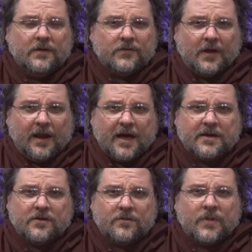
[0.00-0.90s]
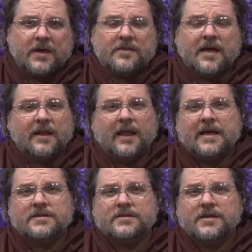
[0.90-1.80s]
If you like, you can make it that
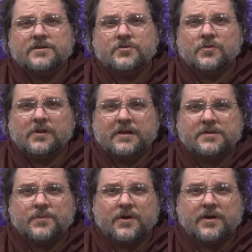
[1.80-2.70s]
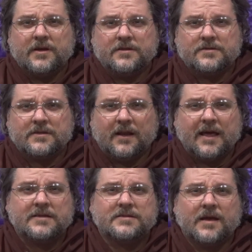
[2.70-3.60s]
last sensual experience, the
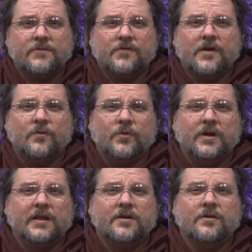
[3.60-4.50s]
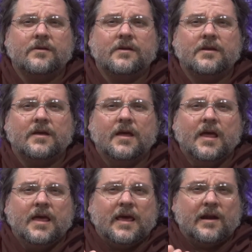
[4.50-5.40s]
last time you felt really good.
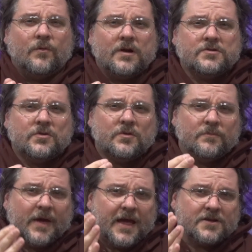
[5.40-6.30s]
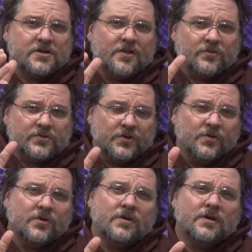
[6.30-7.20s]
And I want you to imagine those
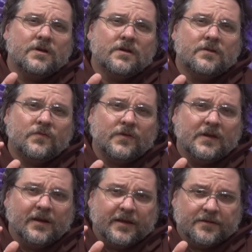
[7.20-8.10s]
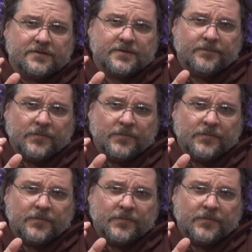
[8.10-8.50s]
good feelings.